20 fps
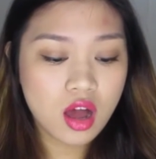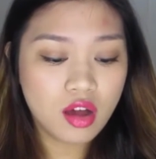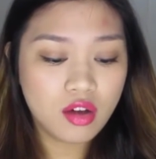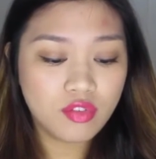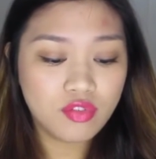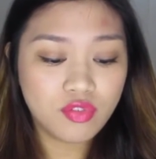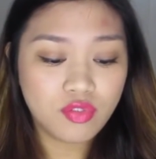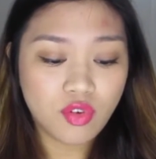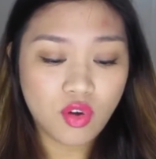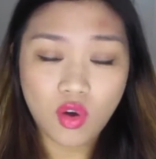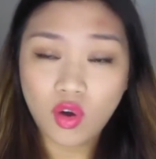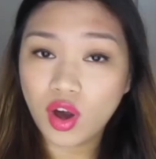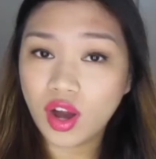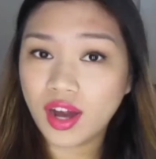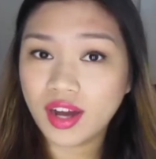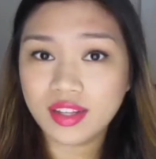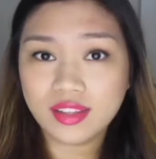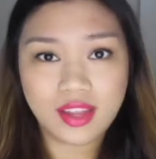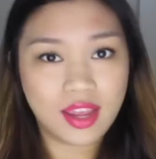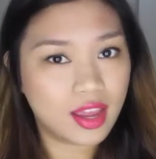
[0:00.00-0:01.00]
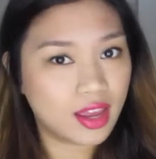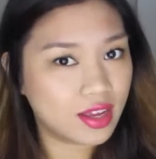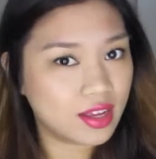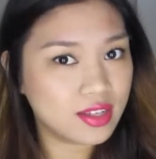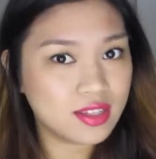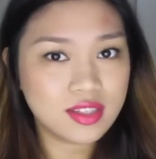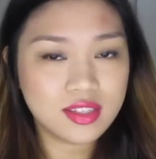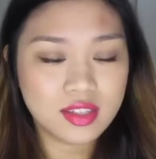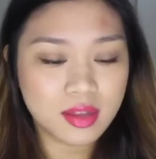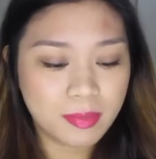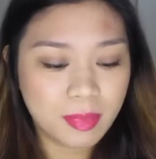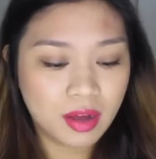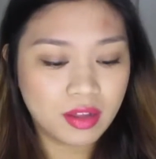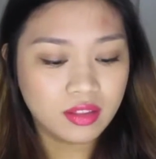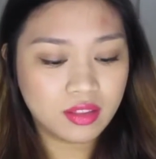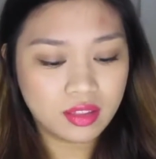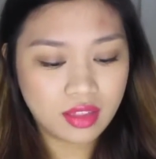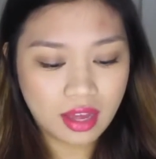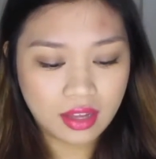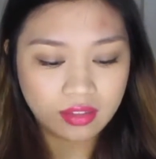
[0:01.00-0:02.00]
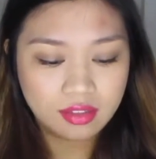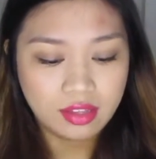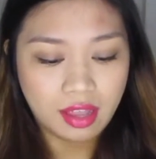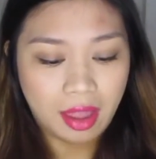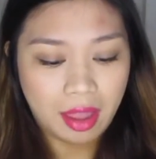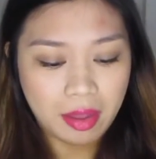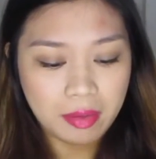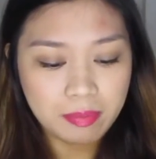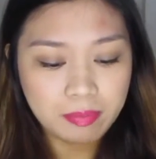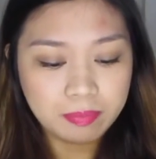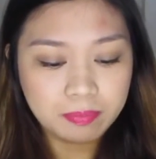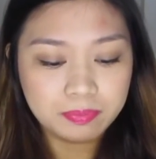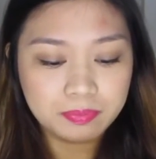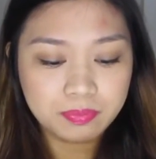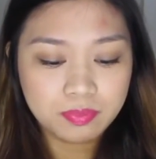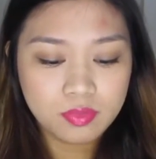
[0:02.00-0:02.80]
4 days, about that time.